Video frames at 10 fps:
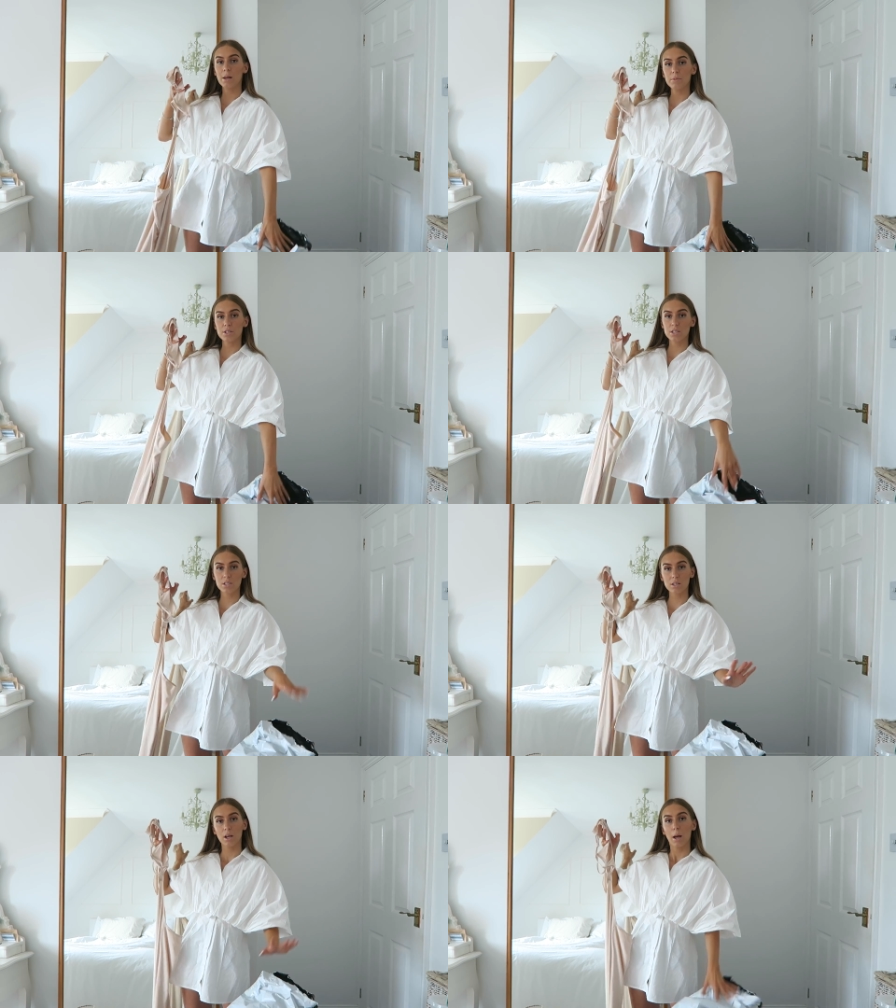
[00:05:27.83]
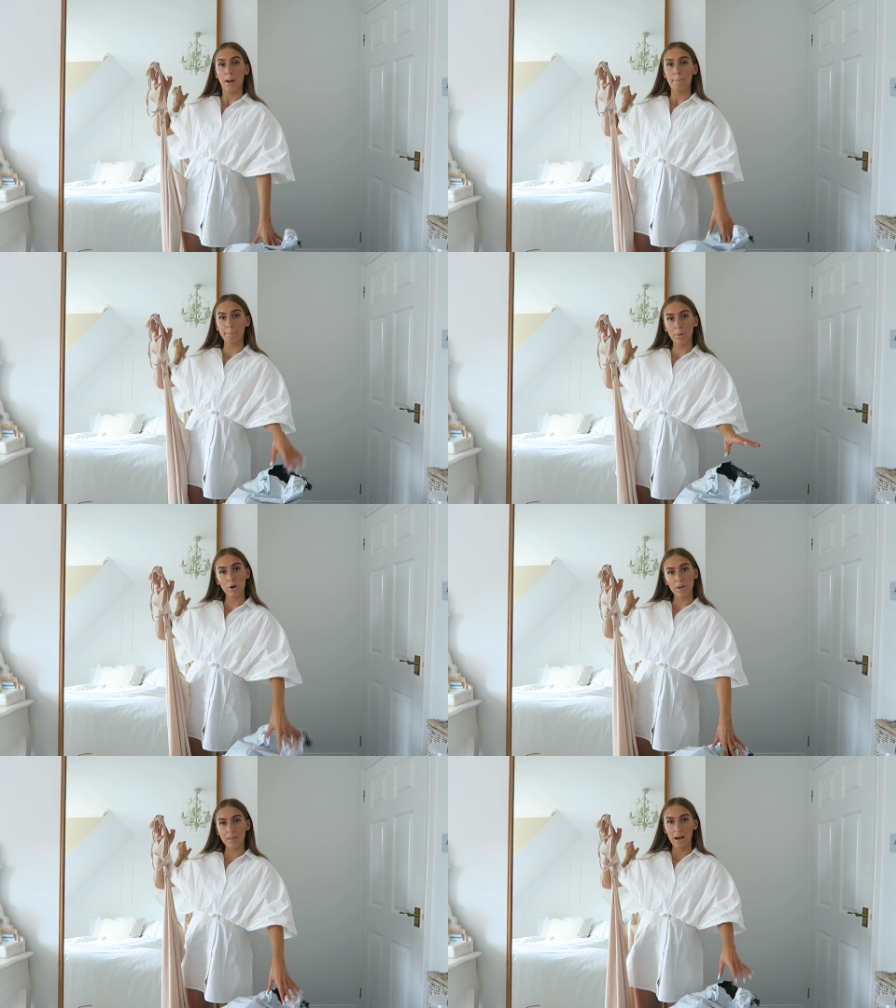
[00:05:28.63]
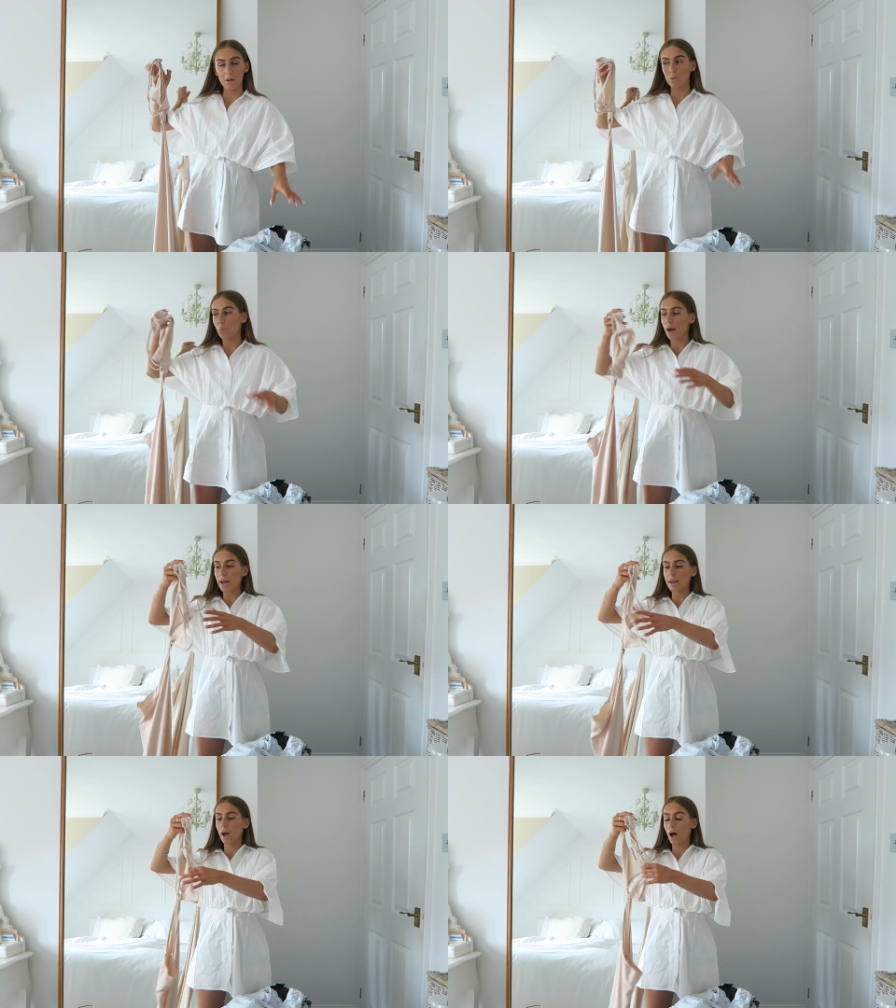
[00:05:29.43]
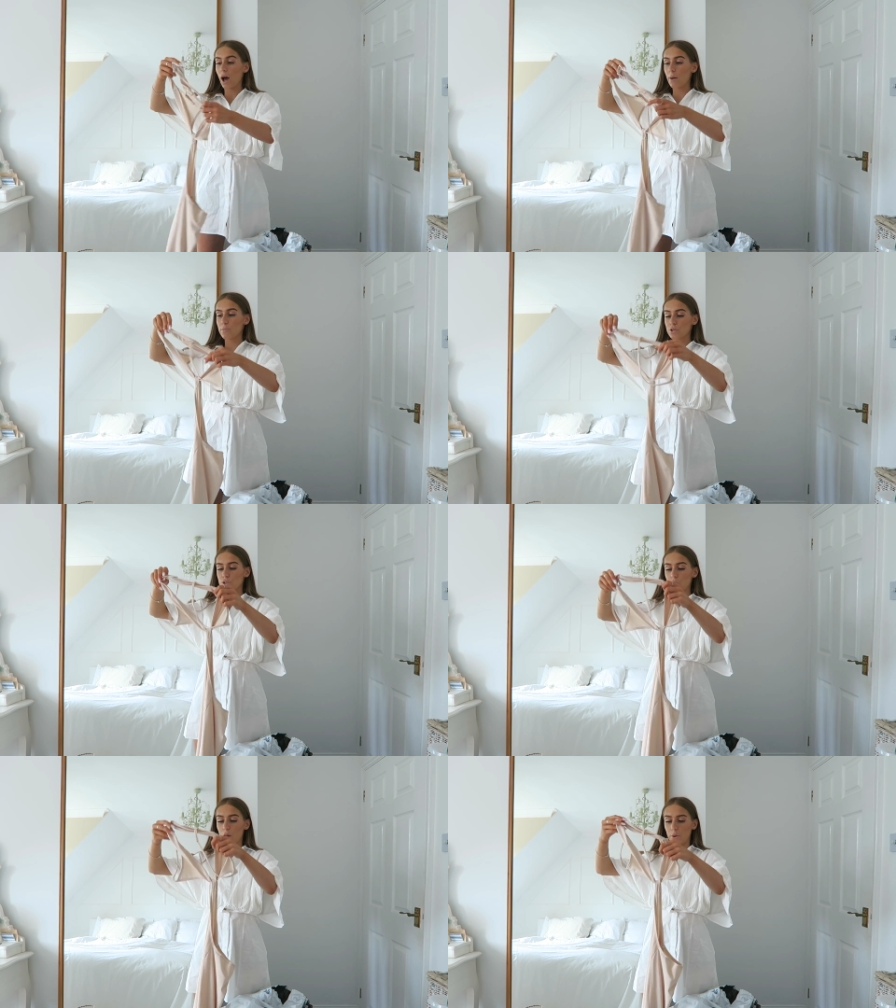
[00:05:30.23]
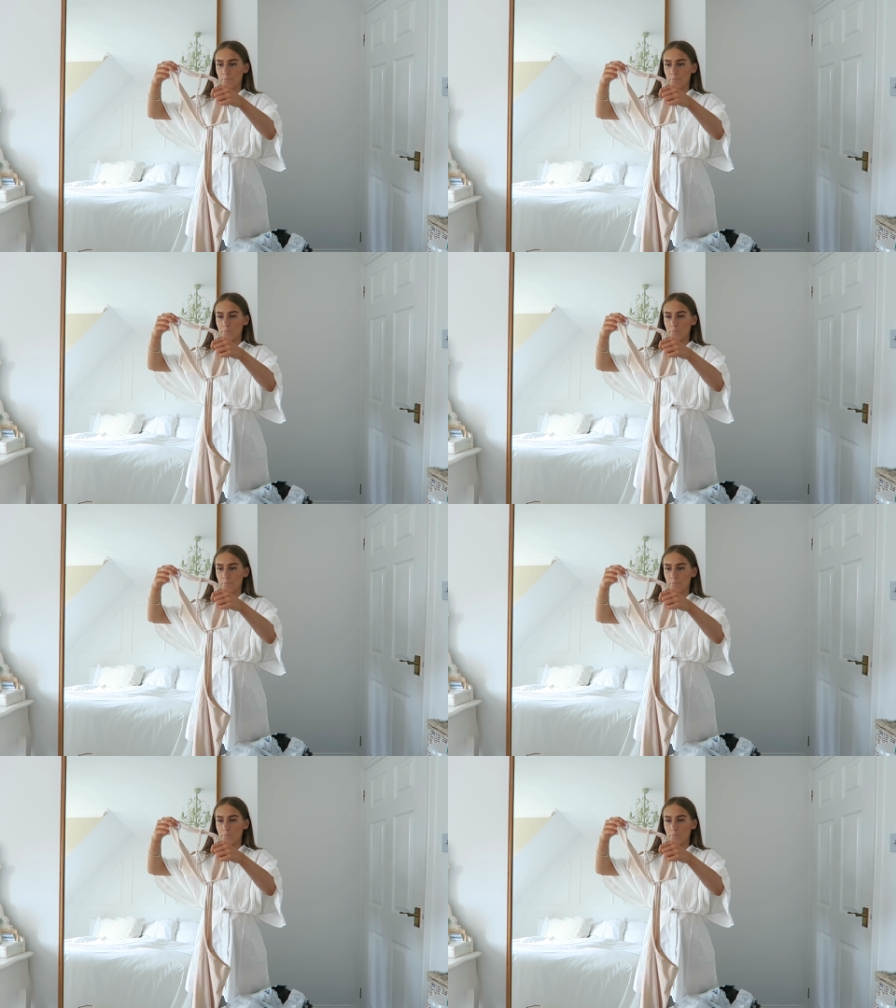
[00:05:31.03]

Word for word: Let me just bonk that out the way. So